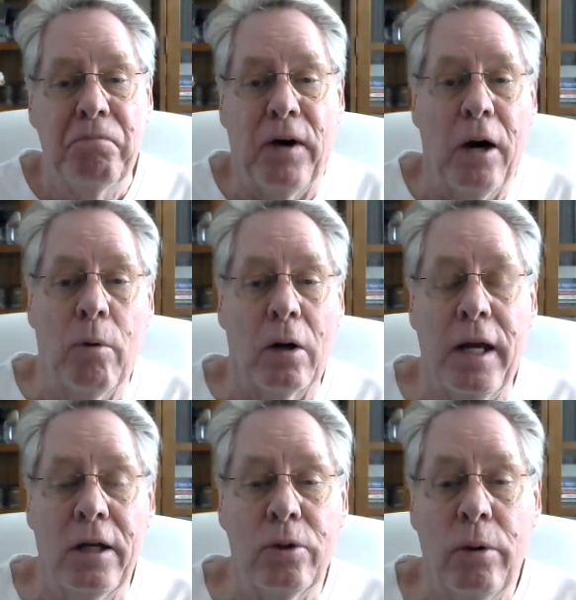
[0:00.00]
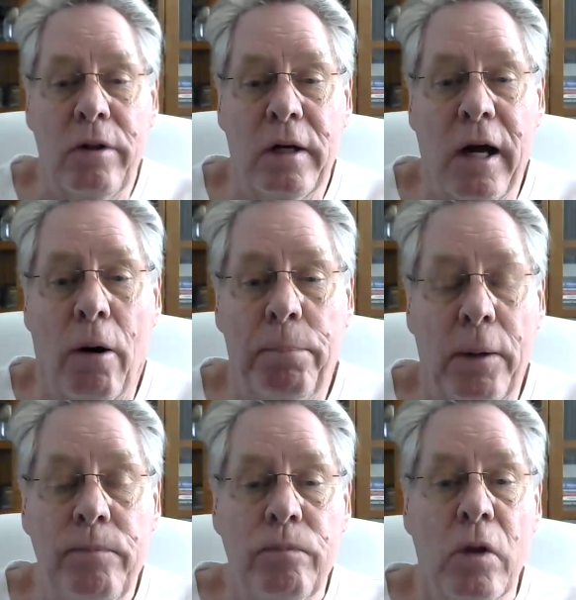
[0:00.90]
Firewall can't do anything to help
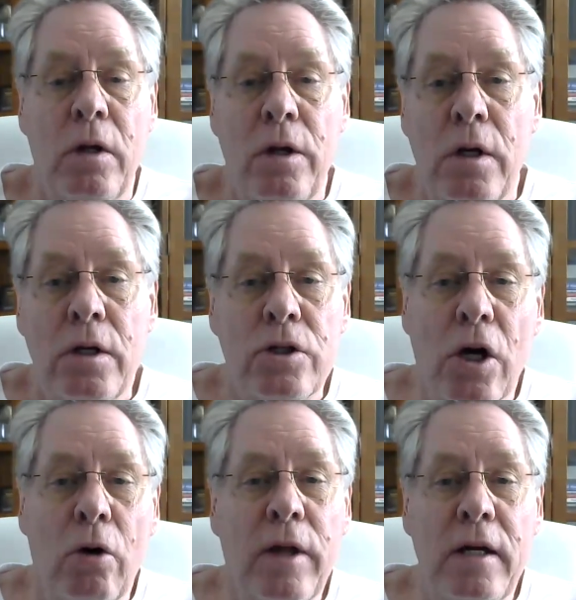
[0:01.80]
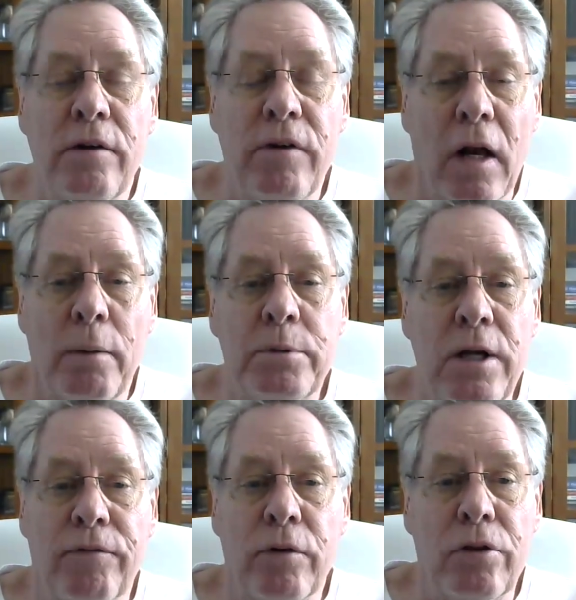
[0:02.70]
you. So they developed
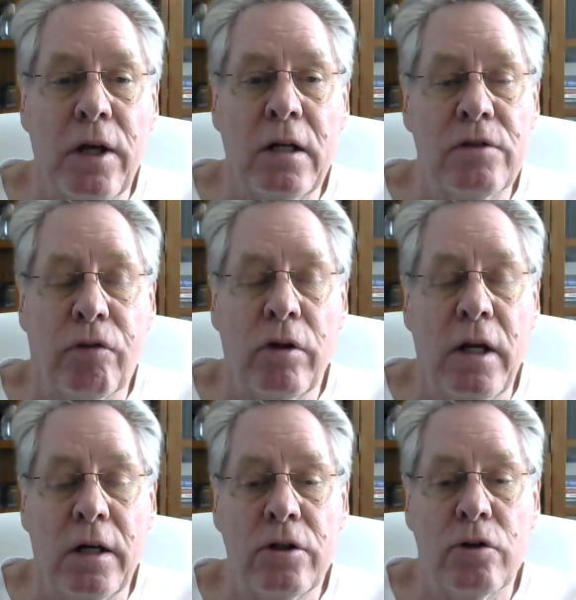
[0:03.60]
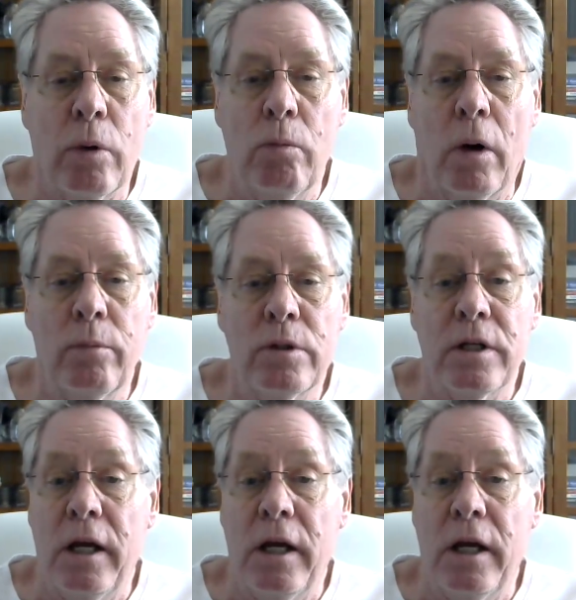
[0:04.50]
different things for the industry. One was